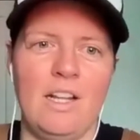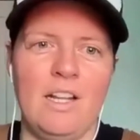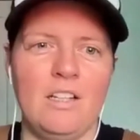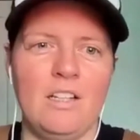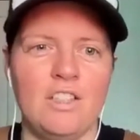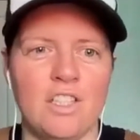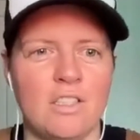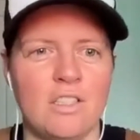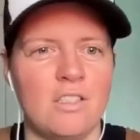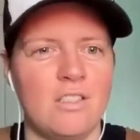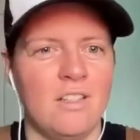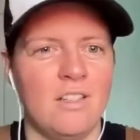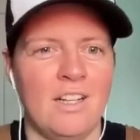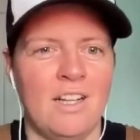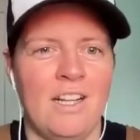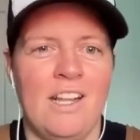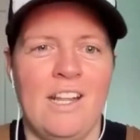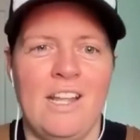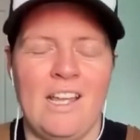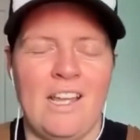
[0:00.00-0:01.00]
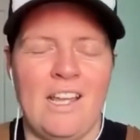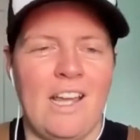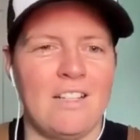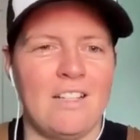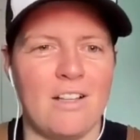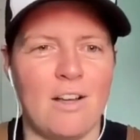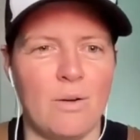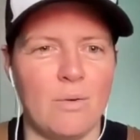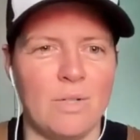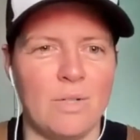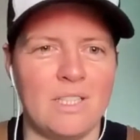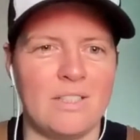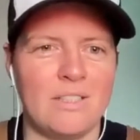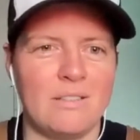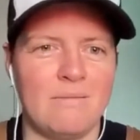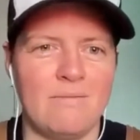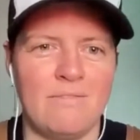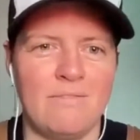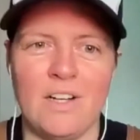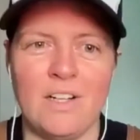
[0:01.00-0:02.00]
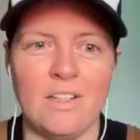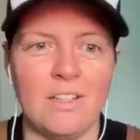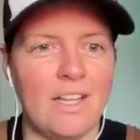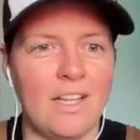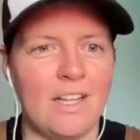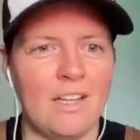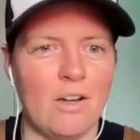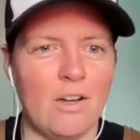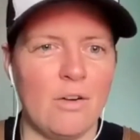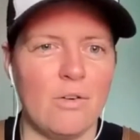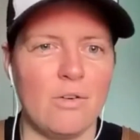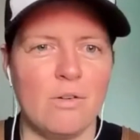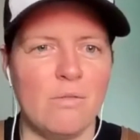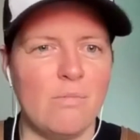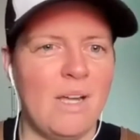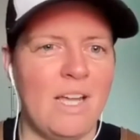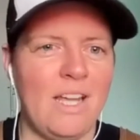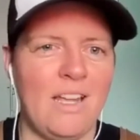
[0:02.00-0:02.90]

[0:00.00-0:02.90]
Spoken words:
It just has always felt like home,